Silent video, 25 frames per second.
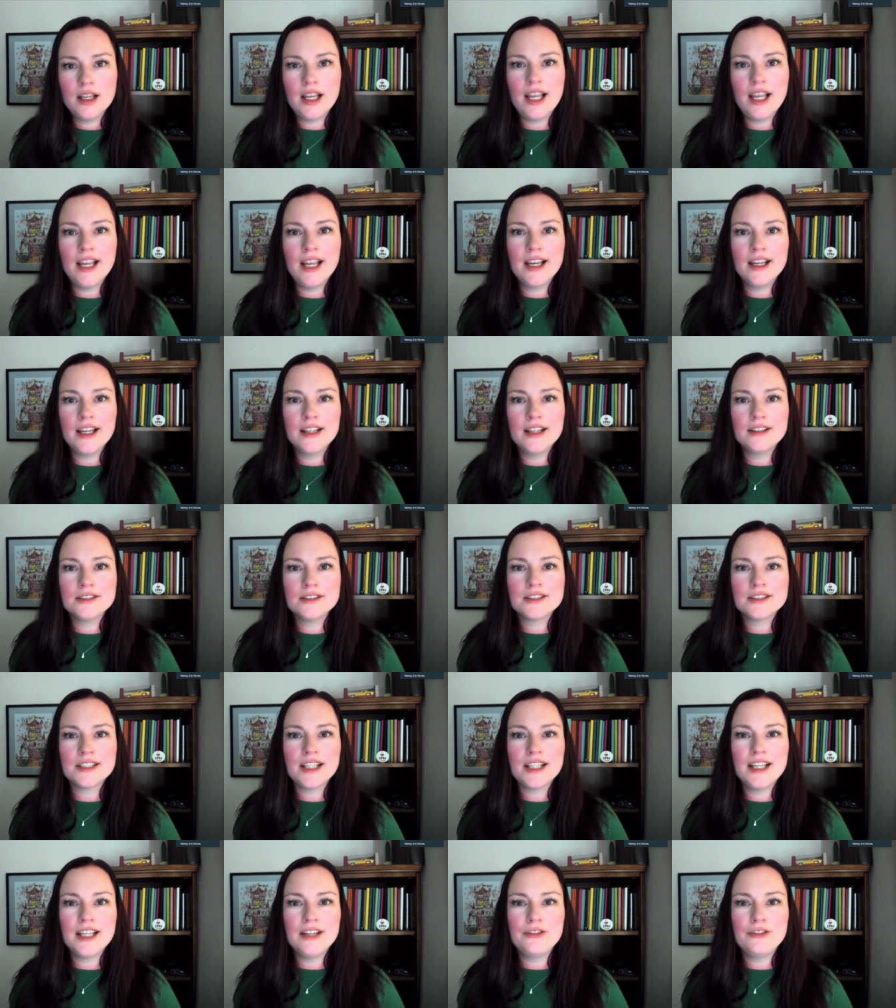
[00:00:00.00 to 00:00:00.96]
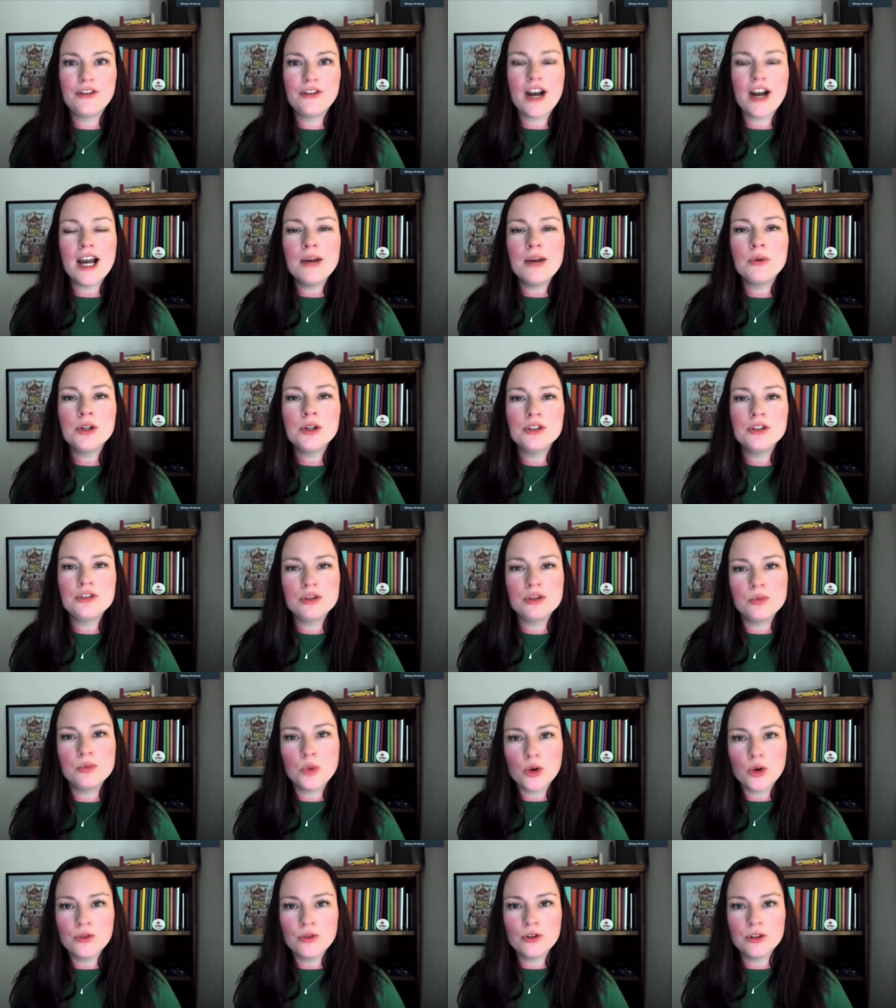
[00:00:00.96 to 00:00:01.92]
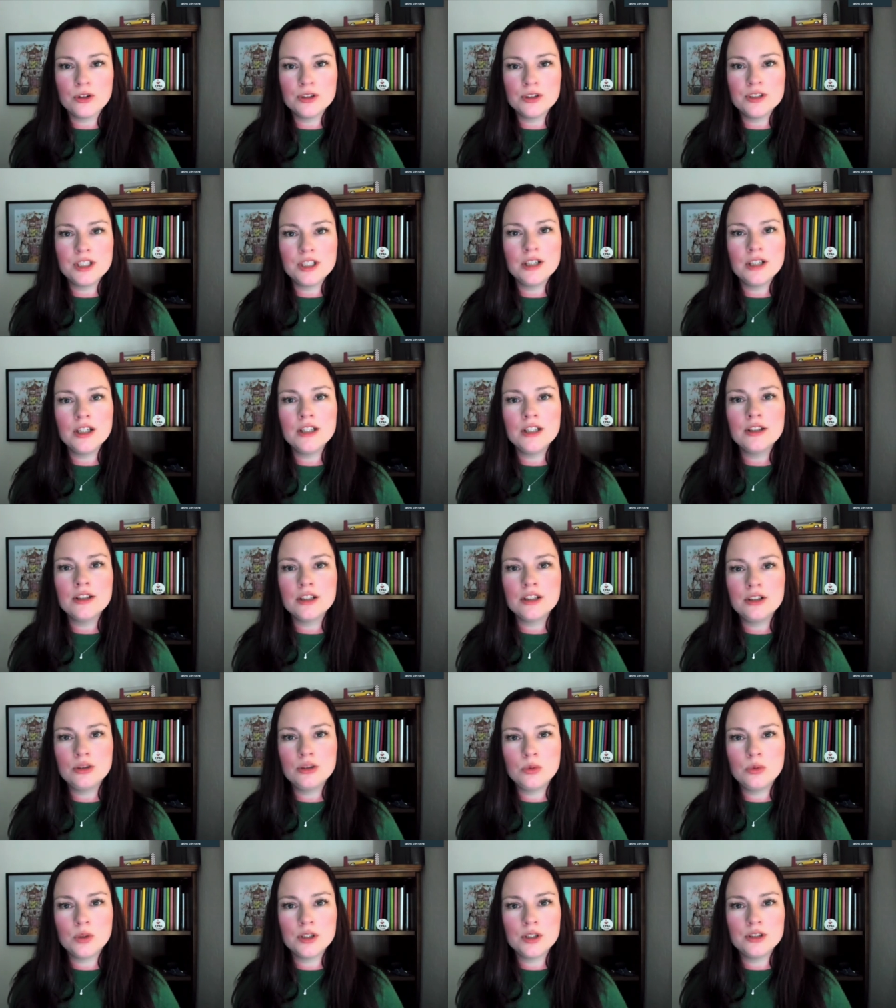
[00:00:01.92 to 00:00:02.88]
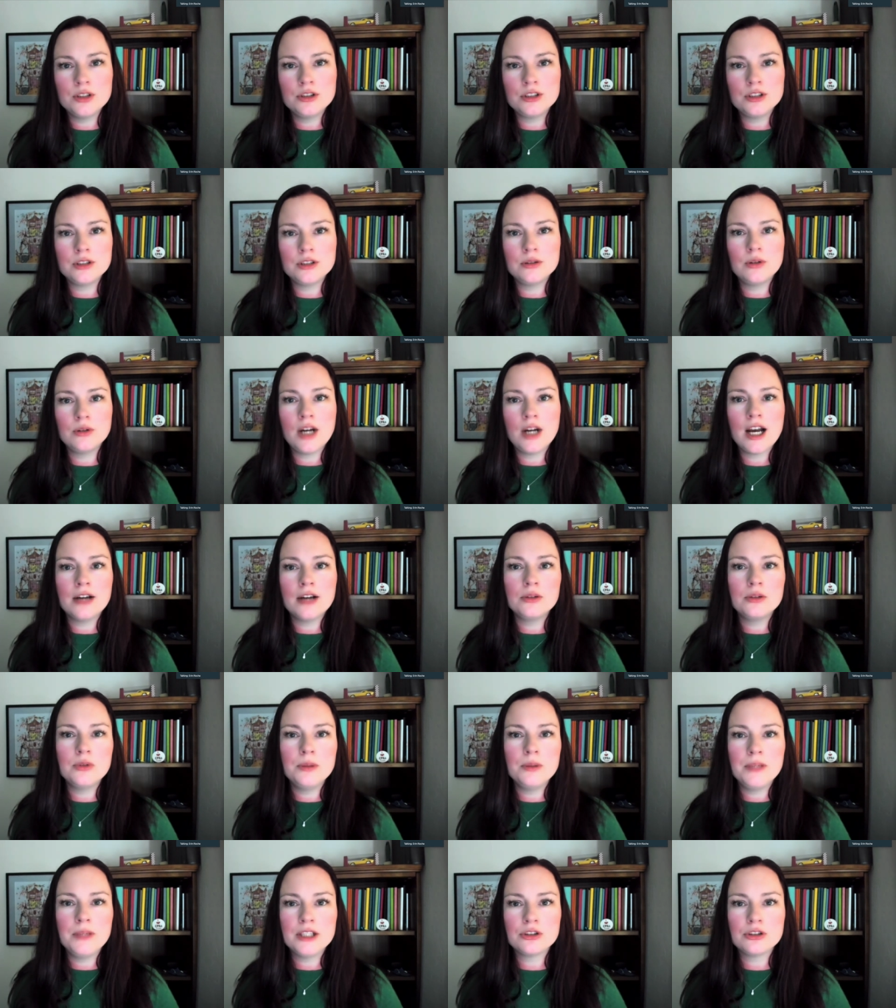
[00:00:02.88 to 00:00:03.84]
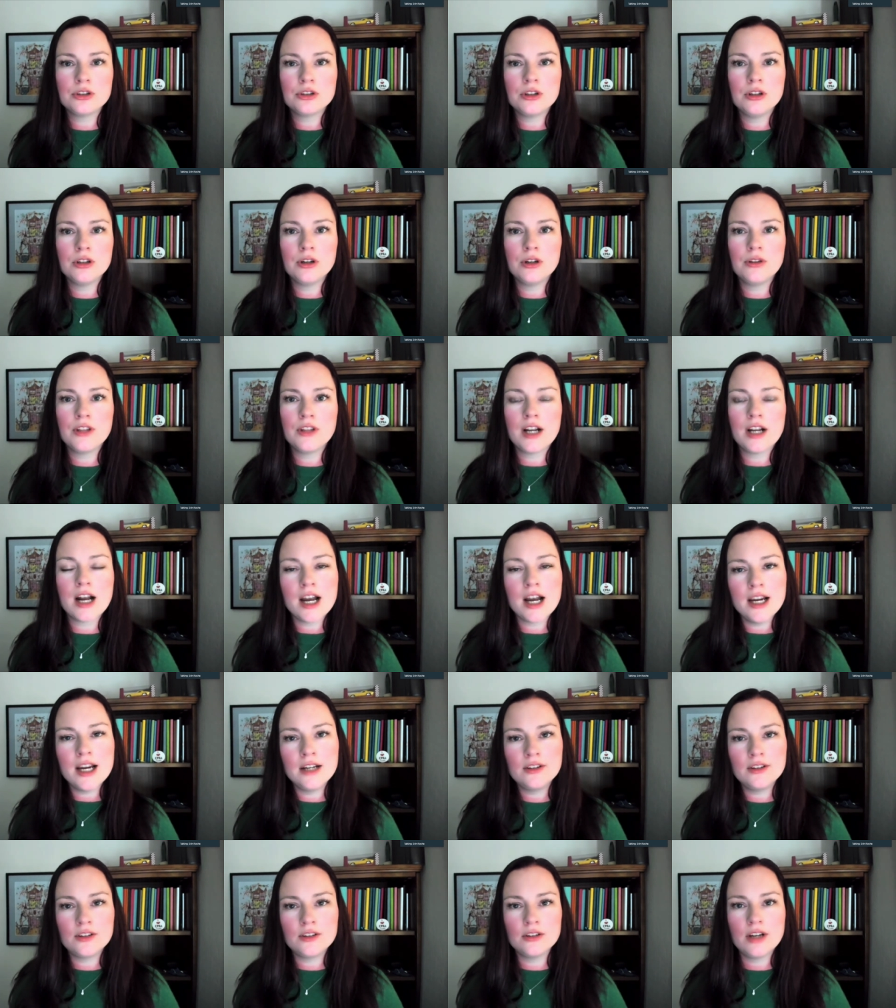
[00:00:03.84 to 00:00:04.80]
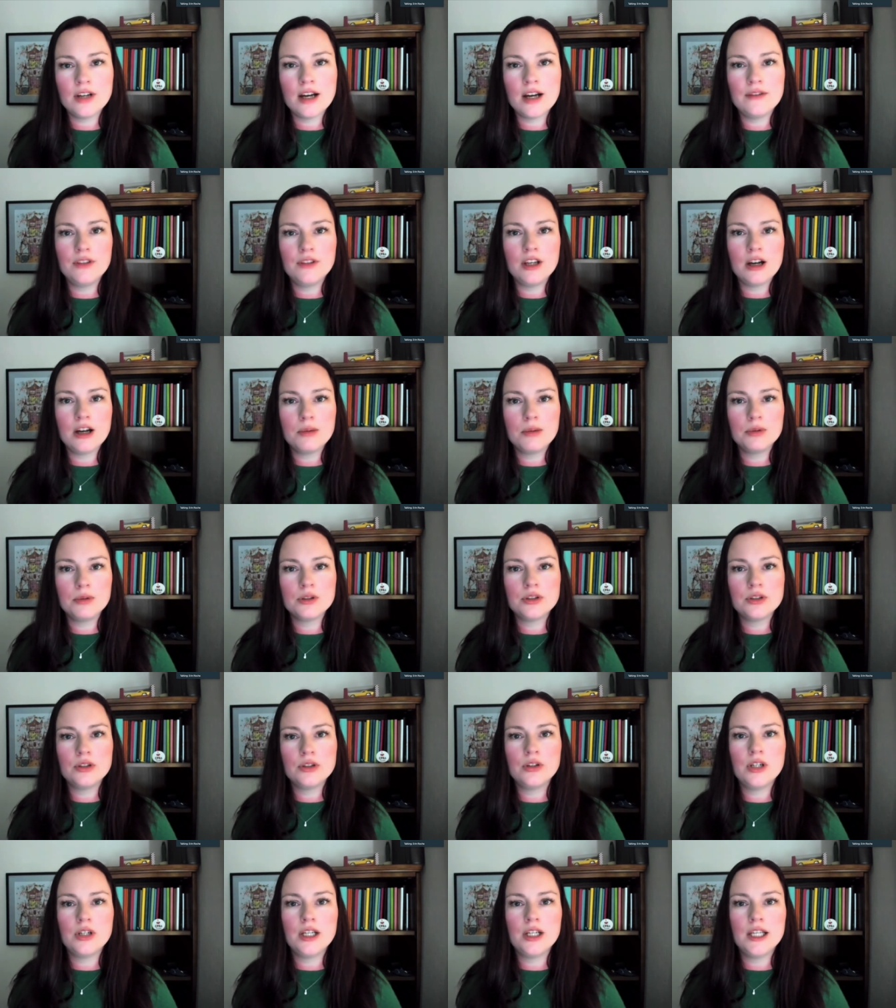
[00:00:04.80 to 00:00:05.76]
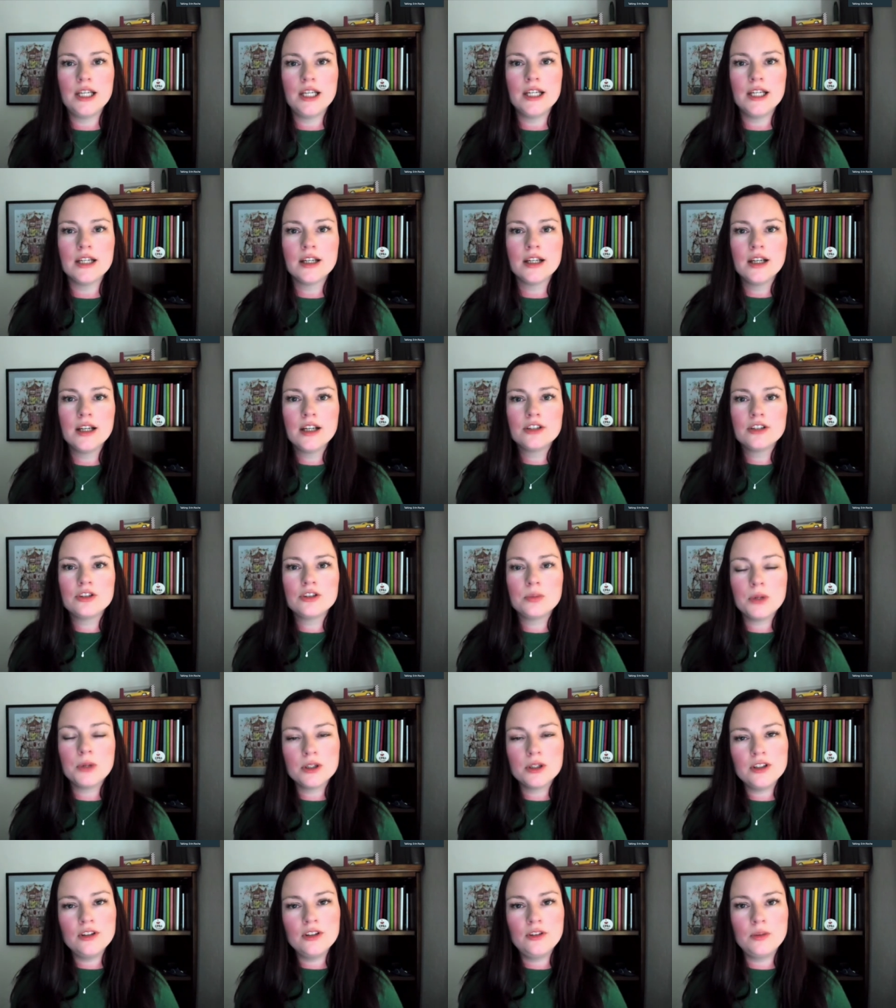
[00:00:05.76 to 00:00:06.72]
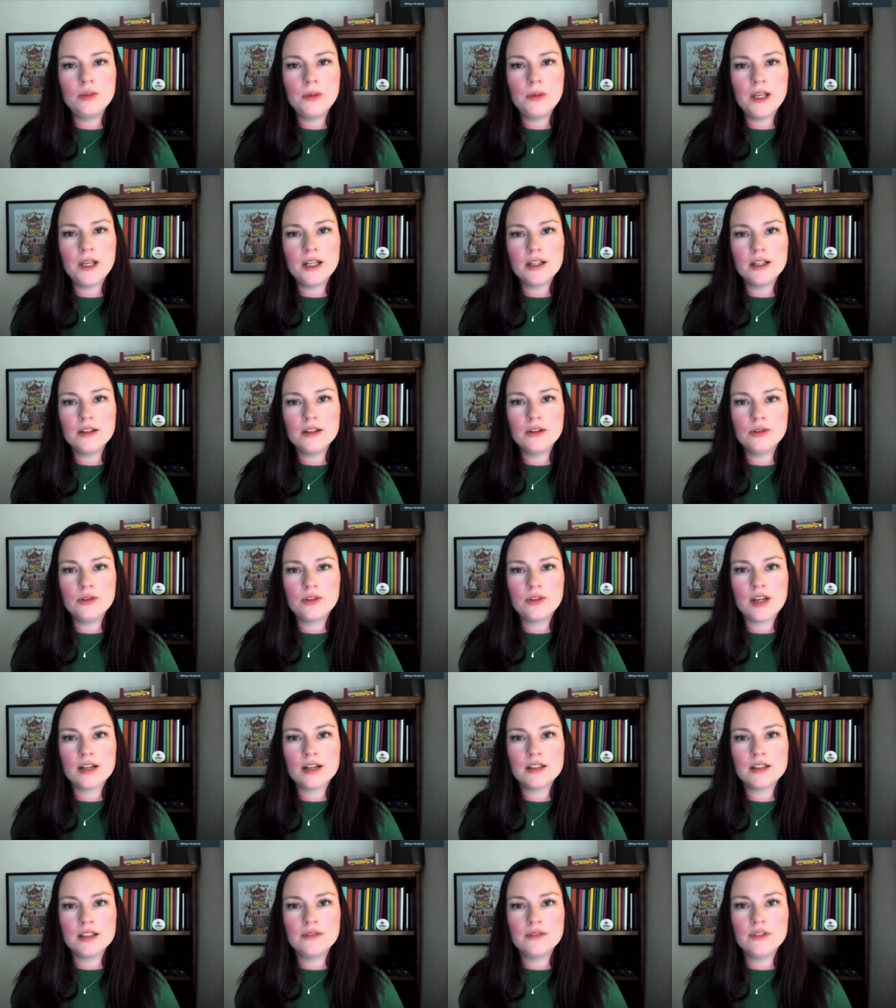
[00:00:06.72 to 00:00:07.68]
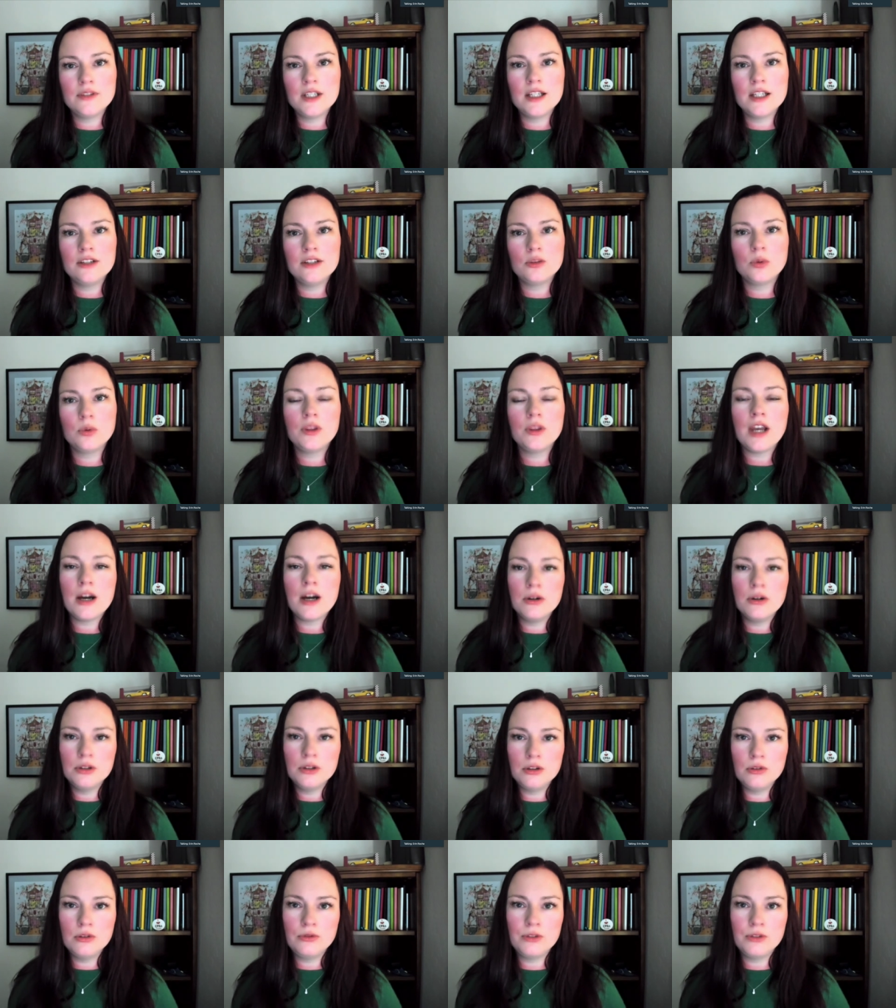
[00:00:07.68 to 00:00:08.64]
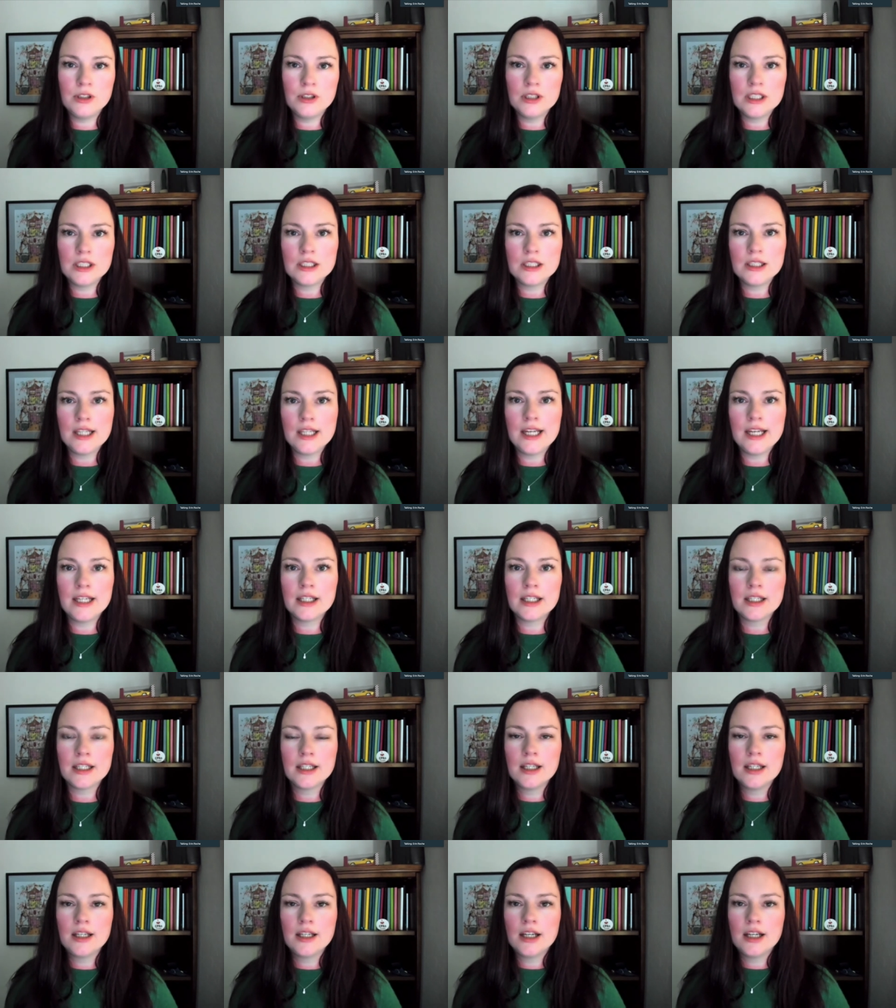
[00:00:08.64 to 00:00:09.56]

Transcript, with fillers: And if I want to do more volunteering than you want to do, how do we make sure that I still have the opportunity to participate in those activities without you feeling like